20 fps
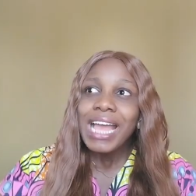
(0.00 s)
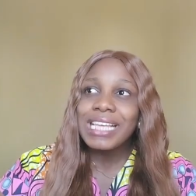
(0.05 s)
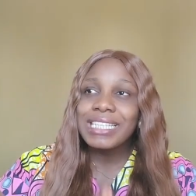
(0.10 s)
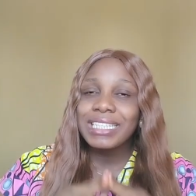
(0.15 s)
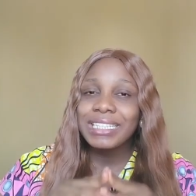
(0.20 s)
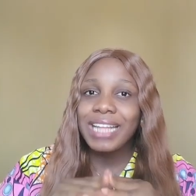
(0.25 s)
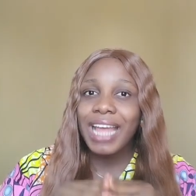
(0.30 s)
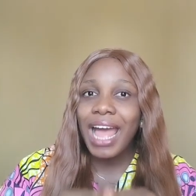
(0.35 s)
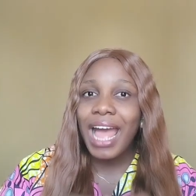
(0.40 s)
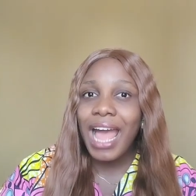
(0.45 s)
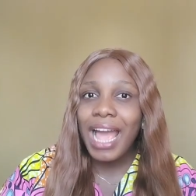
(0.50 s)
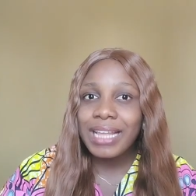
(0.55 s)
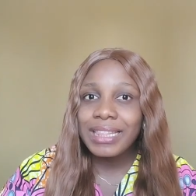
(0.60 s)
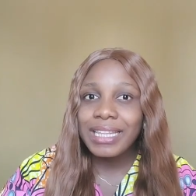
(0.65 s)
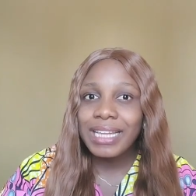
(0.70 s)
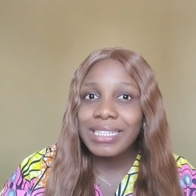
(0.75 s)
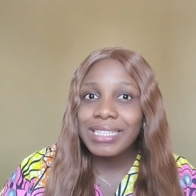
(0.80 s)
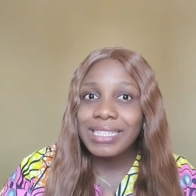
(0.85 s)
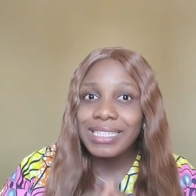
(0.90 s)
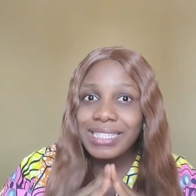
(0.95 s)
It's an
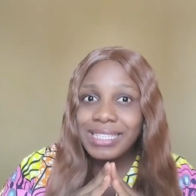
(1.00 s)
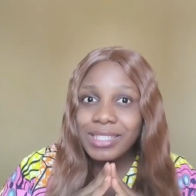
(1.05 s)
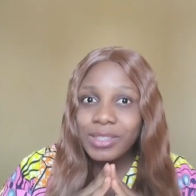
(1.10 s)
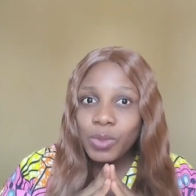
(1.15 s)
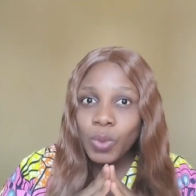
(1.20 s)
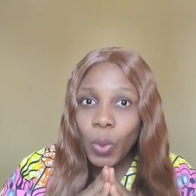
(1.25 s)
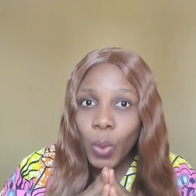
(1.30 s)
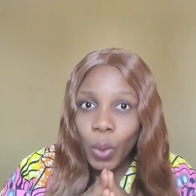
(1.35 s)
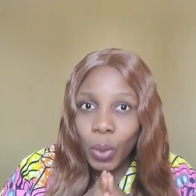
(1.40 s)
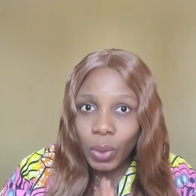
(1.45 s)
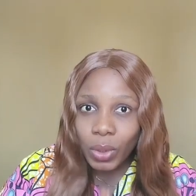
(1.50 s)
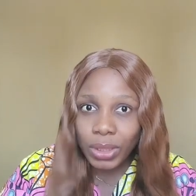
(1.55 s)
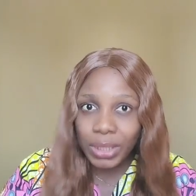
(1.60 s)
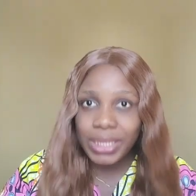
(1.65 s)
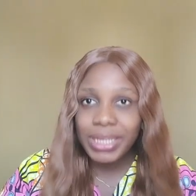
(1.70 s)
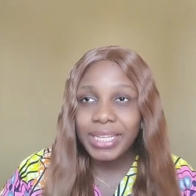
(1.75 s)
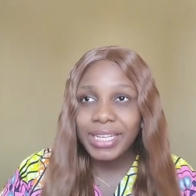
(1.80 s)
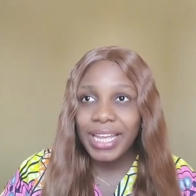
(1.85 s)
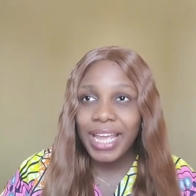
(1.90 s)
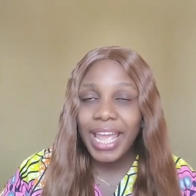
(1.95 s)
act that is
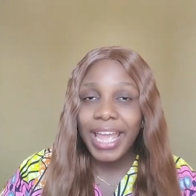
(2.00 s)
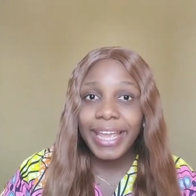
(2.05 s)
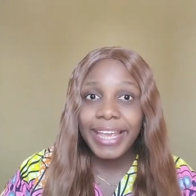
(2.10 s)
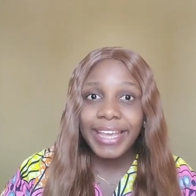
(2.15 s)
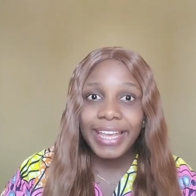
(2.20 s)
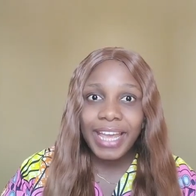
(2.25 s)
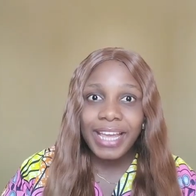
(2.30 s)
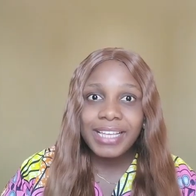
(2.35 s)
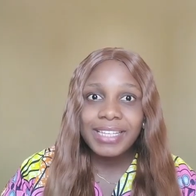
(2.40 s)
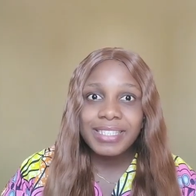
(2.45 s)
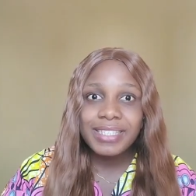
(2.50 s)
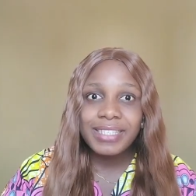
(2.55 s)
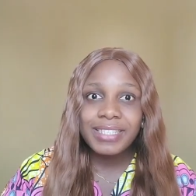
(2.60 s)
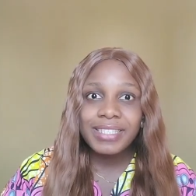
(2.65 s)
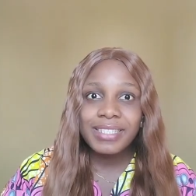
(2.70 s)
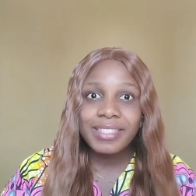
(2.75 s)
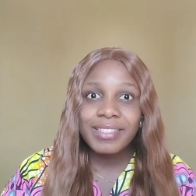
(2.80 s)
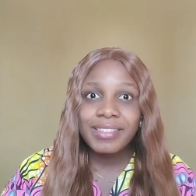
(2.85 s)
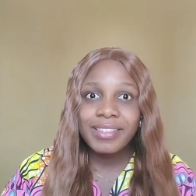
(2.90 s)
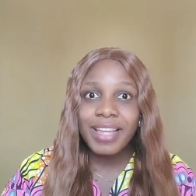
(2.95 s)
solely
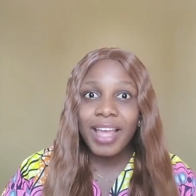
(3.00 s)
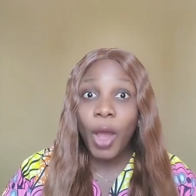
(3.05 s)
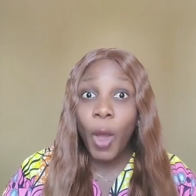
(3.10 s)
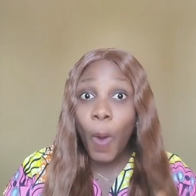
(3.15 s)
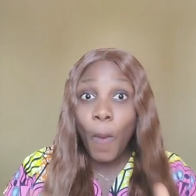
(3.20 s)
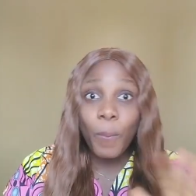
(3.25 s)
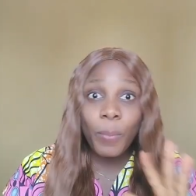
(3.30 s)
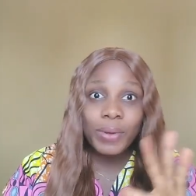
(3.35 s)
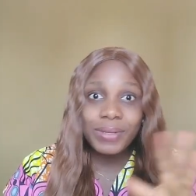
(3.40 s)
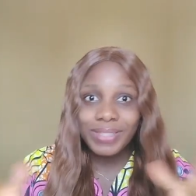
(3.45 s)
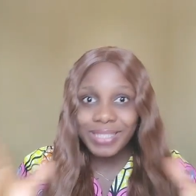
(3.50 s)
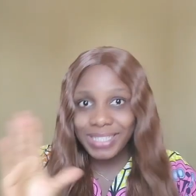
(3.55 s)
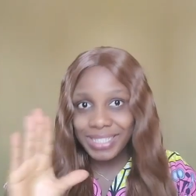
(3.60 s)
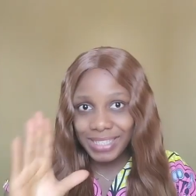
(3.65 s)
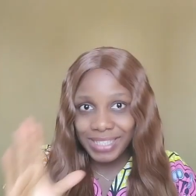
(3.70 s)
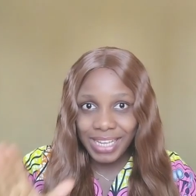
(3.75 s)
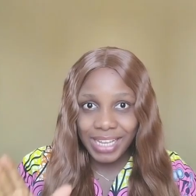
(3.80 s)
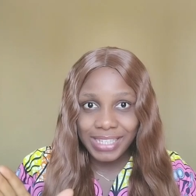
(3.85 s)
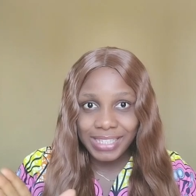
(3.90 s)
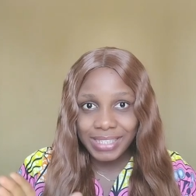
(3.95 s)
against opposite
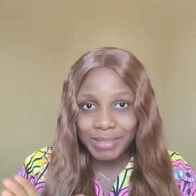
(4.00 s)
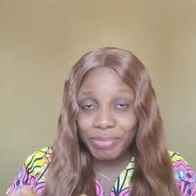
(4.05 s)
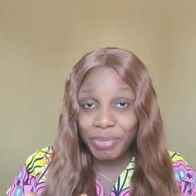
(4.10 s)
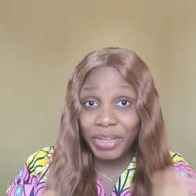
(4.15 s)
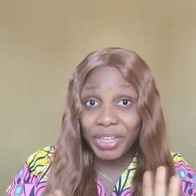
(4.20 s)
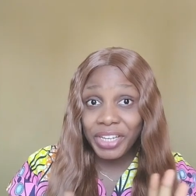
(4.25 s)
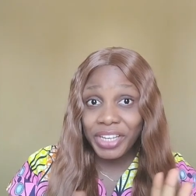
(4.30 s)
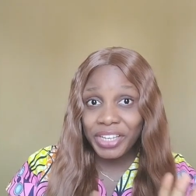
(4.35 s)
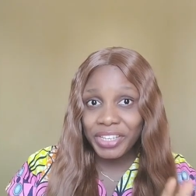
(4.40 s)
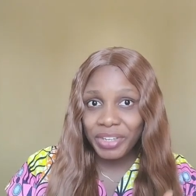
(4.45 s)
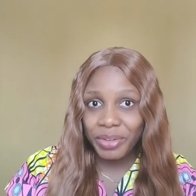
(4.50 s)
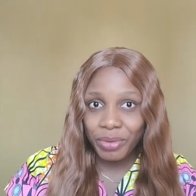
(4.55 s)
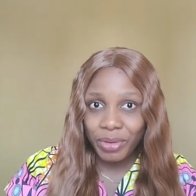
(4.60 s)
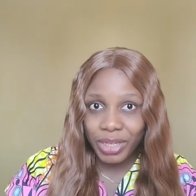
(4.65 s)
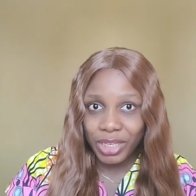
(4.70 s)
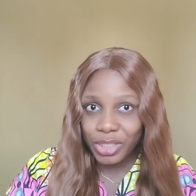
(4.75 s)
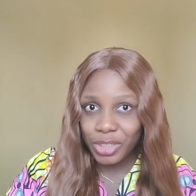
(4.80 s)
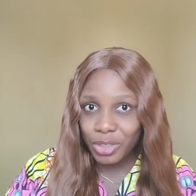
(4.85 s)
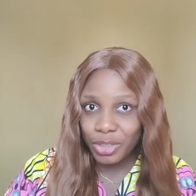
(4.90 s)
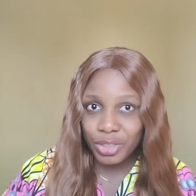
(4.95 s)
sex being in a
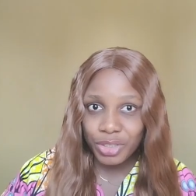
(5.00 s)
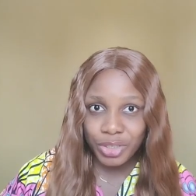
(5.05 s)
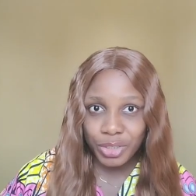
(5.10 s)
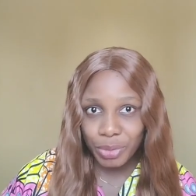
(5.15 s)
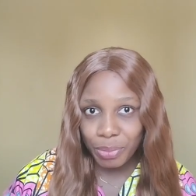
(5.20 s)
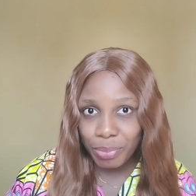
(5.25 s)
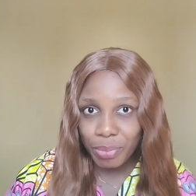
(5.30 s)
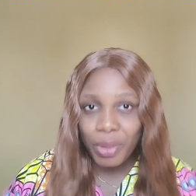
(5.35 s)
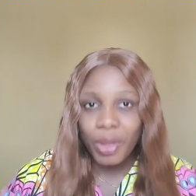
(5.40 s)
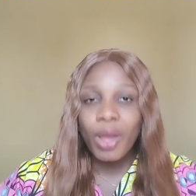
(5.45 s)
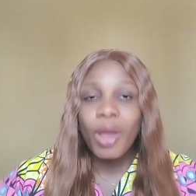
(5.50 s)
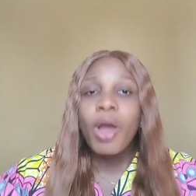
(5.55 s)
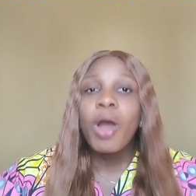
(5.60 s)
relationship